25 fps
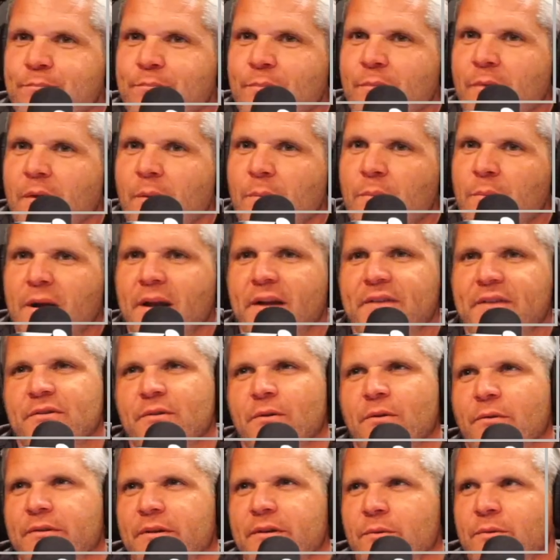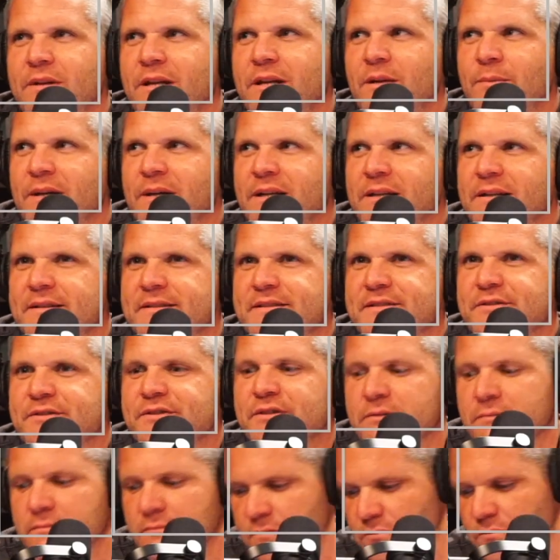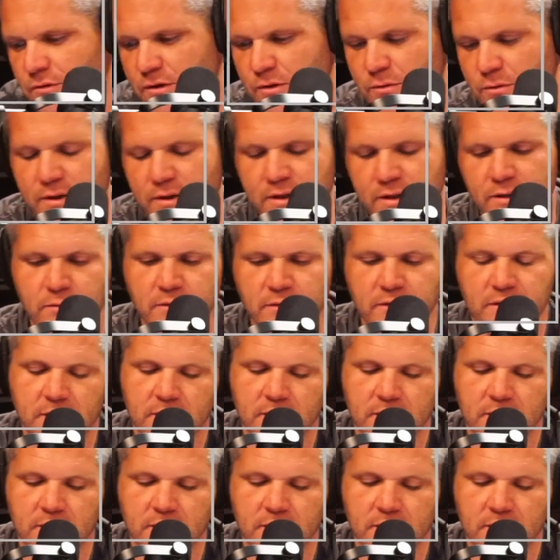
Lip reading: But I also don't think we need to make a decision right away with it.